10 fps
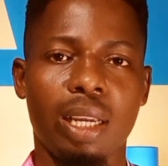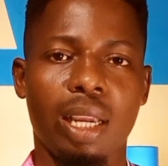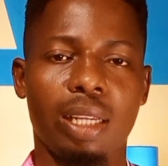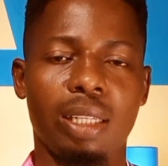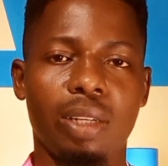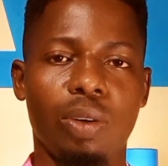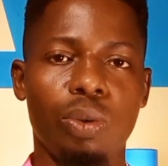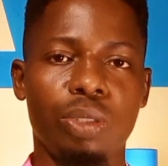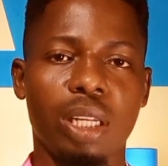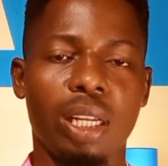and the
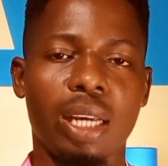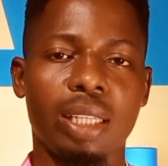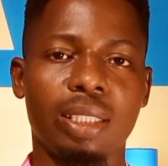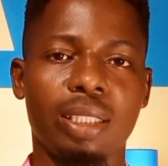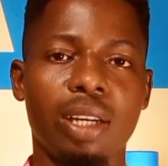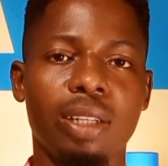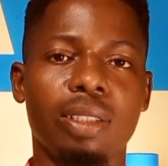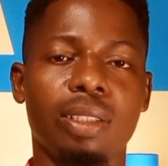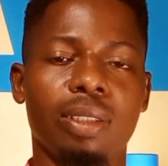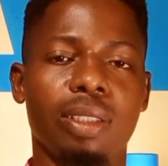wholesalers
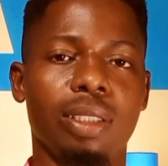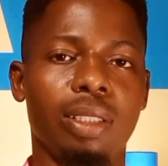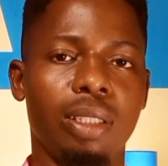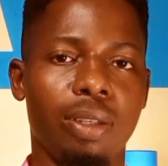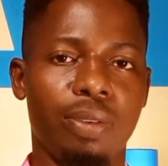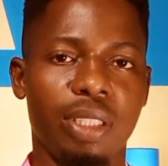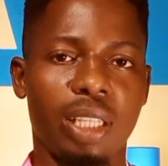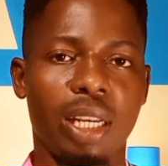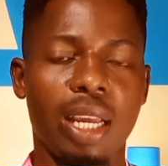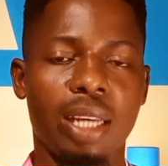sells to the
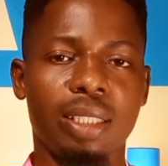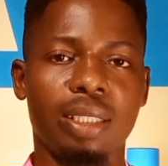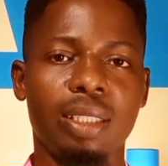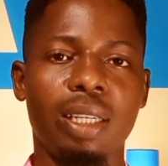retailers,